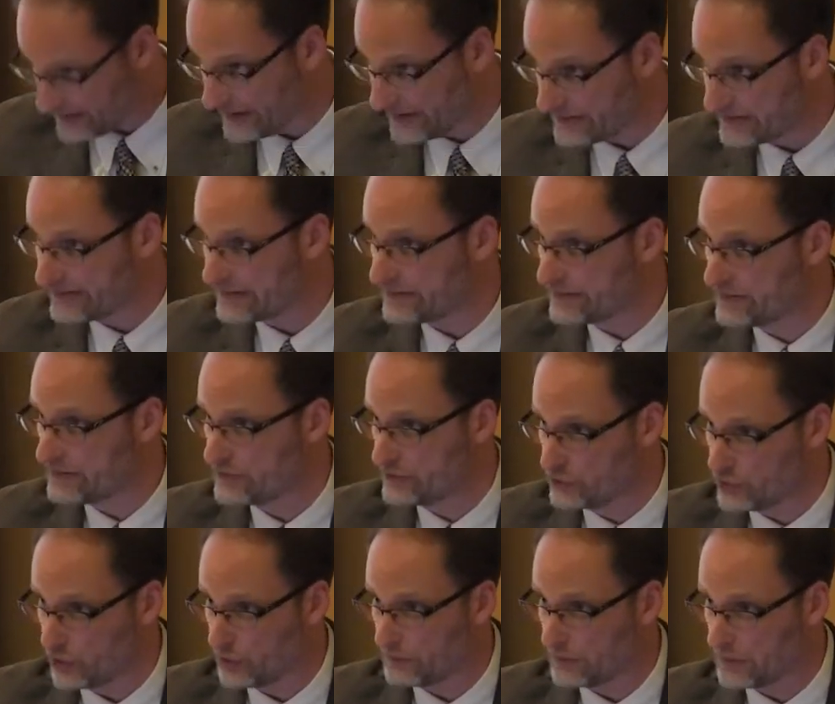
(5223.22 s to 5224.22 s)
as
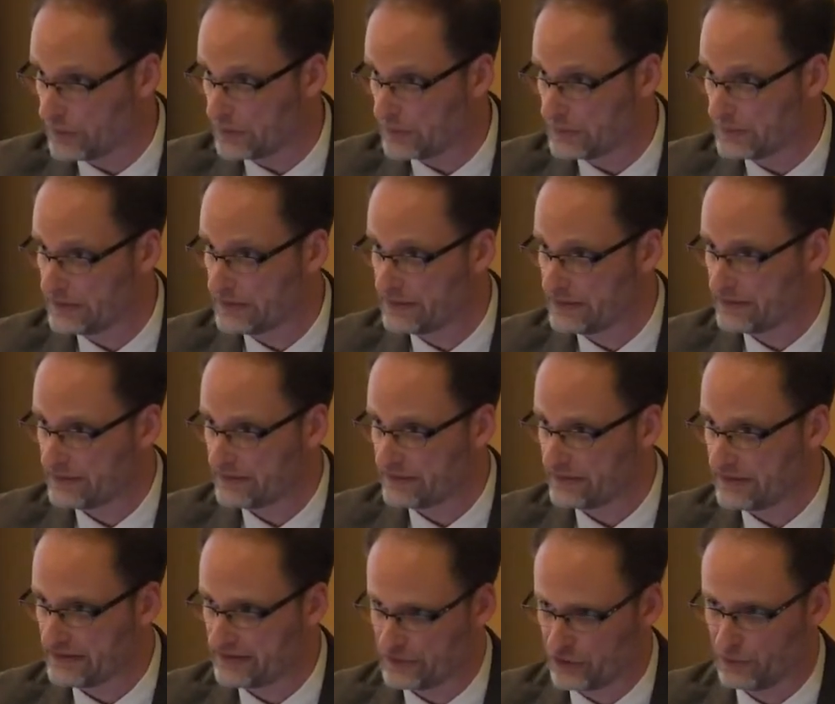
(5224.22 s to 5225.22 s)
Tomo,
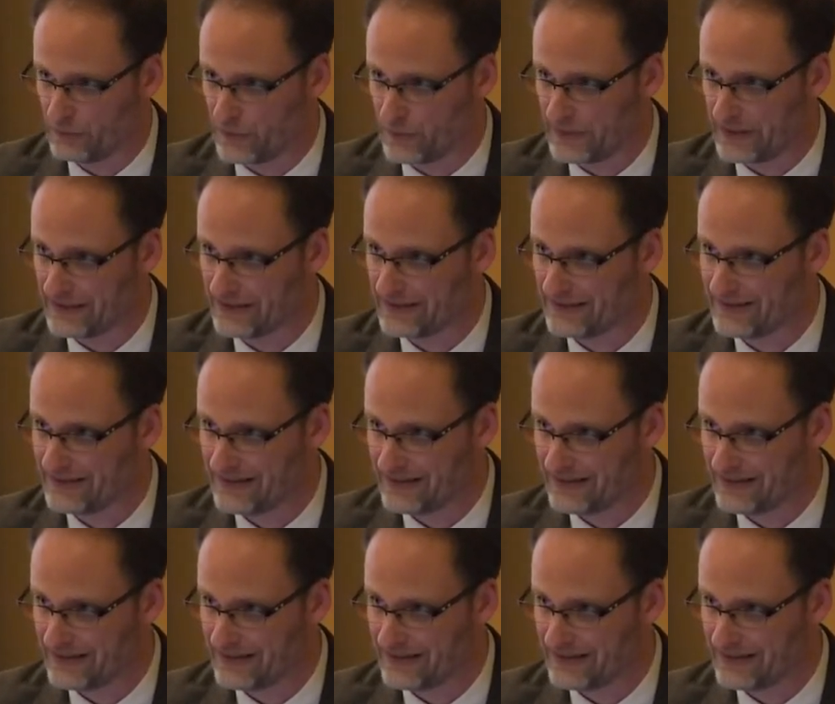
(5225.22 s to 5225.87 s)
it's Tomo, right?